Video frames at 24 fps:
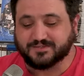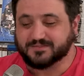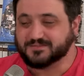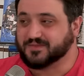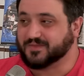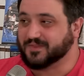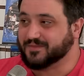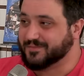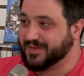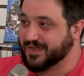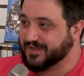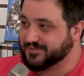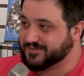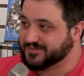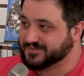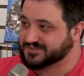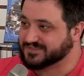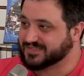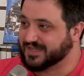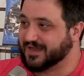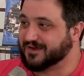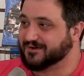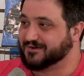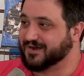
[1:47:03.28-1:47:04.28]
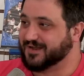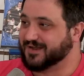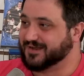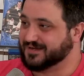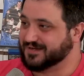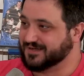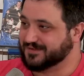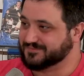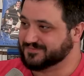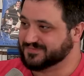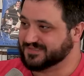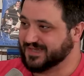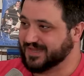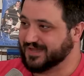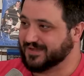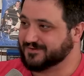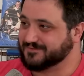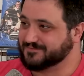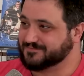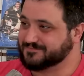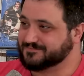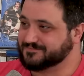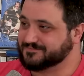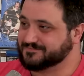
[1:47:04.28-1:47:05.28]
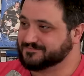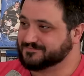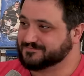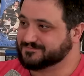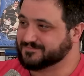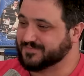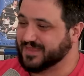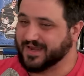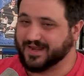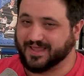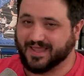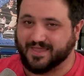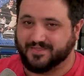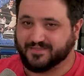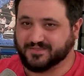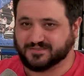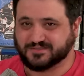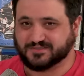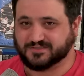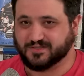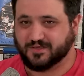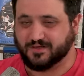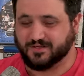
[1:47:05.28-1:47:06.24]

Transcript: So the mouth of Sauron comes out, and again, this is